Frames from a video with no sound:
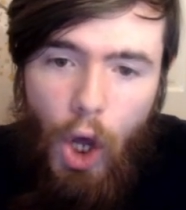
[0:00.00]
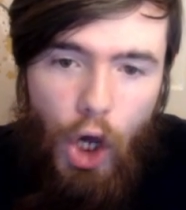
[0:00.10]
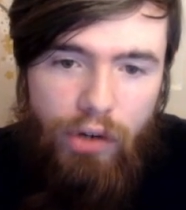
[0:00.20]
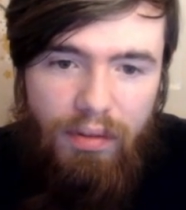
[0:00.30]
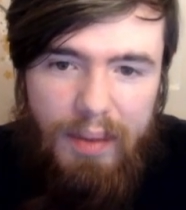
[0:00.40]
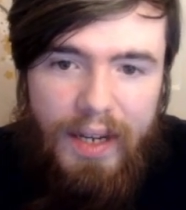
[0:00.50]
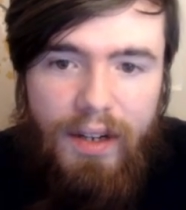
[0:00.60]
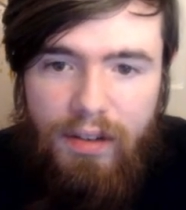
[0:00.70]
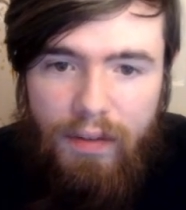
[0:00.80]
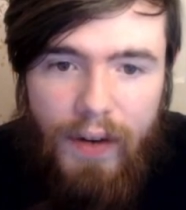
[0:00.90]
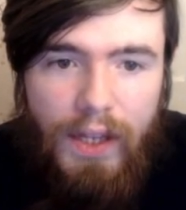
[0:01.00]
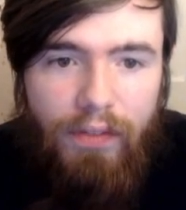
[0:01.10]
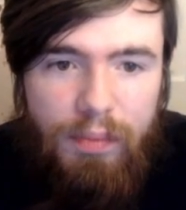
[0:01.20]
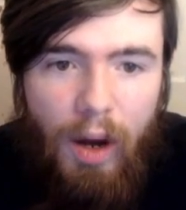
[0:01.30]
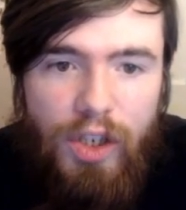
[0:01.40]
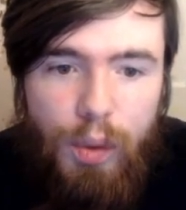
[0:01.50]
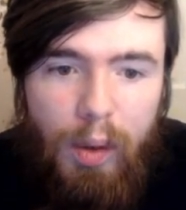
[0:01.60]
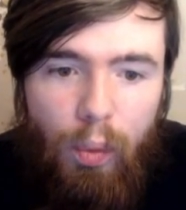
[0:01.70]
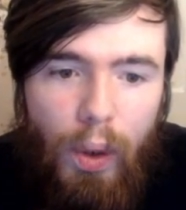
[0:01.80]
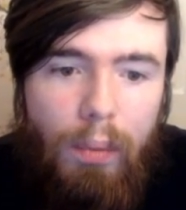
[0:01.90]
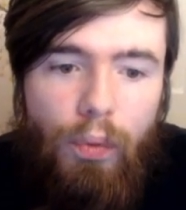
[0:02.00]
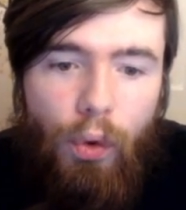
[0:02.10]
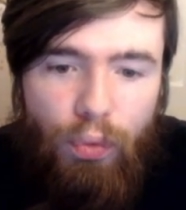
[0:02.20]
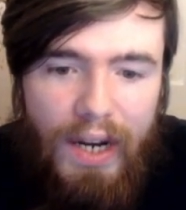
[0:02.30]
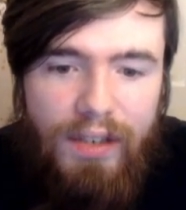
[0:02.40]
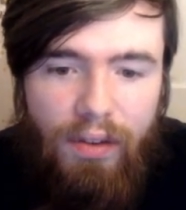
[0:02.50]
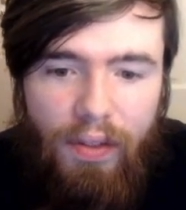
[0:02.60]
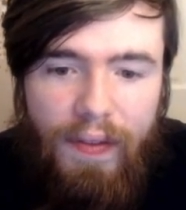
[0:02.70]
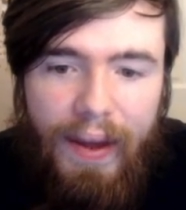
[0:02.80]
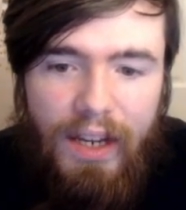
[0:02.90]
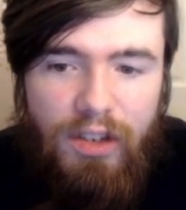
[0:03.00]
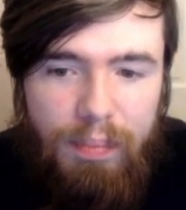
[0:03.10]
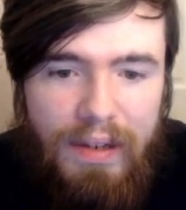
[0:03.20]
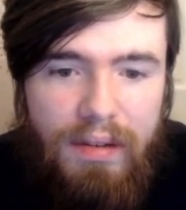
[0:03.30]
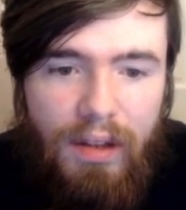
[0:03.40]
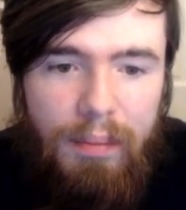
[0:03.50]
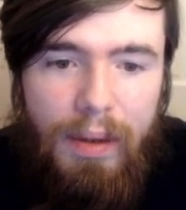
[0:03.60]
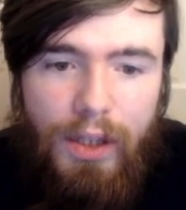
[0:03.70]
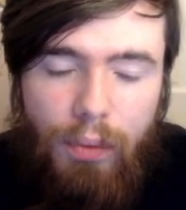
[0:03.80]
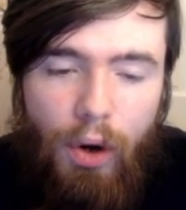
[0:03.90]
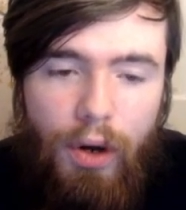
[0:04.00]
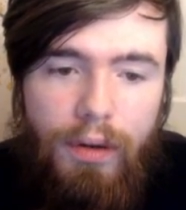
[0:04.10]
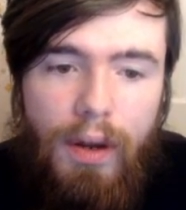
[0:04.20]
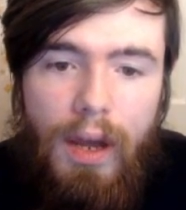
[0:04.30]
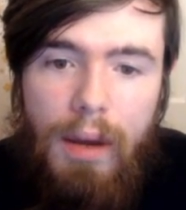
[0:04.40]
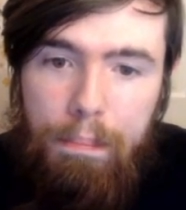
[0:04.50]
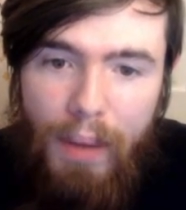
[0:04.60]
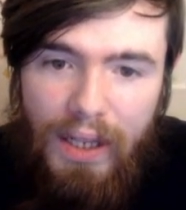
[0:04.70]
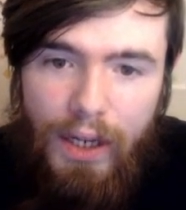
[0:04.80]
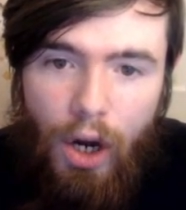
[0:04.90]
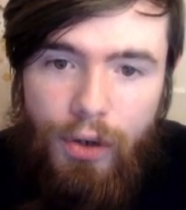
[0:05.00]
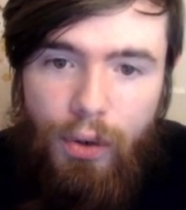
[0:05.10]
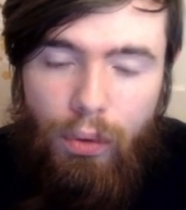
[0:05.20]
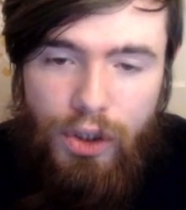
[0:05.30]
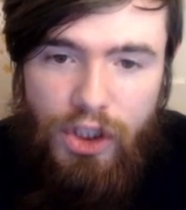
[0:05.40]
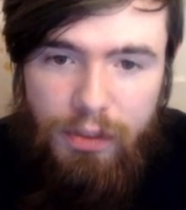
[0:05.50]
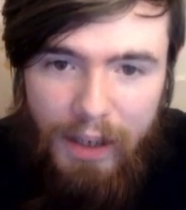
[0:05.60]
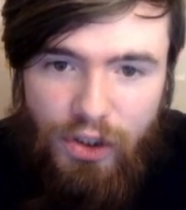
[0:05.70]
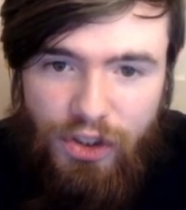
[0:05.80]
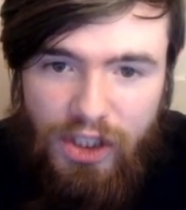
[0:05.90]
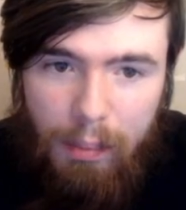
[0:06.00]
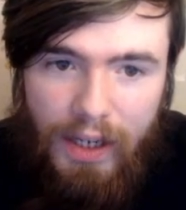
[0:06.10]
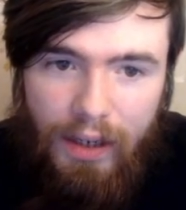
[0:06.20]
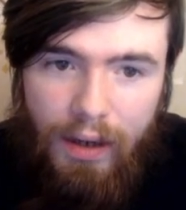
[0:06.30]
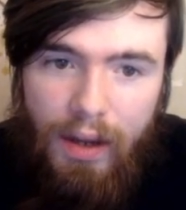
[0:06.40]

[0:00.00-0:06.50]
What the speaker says: How do we make it as effective as possible? Well, the rest of the deck is basically built around milling out or special summoning